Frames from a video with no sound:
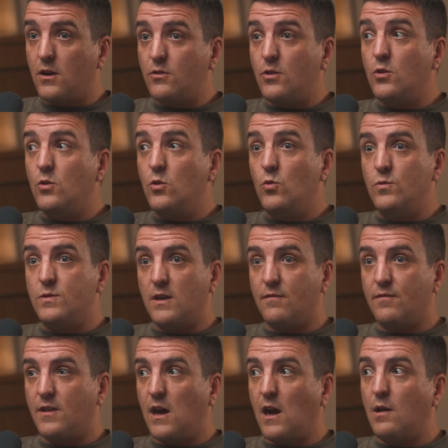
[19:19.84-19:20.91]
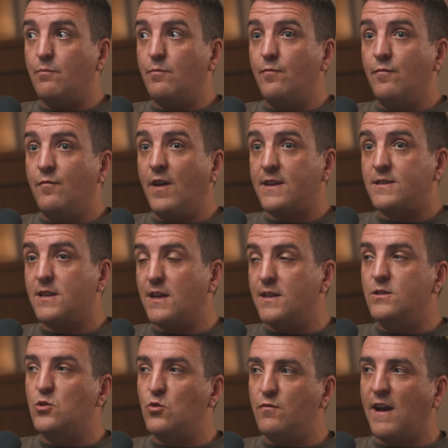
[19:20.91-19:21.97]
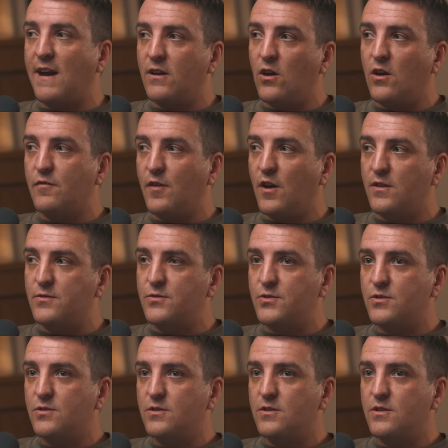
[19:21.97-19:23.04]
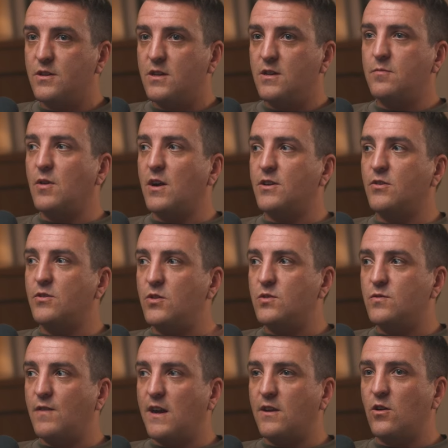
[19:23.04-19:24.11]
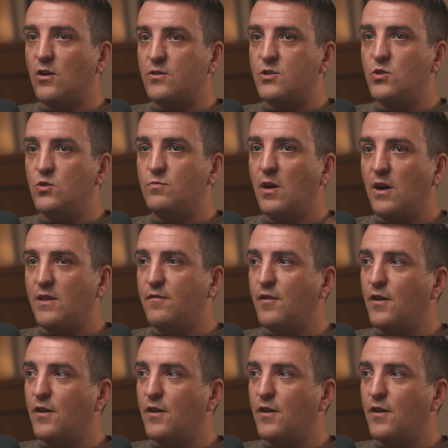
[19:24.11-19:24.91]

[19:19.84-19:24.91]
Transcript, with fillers: don't use it for that. I invest into Vanguard funds, but I don't use Vanguard to buy the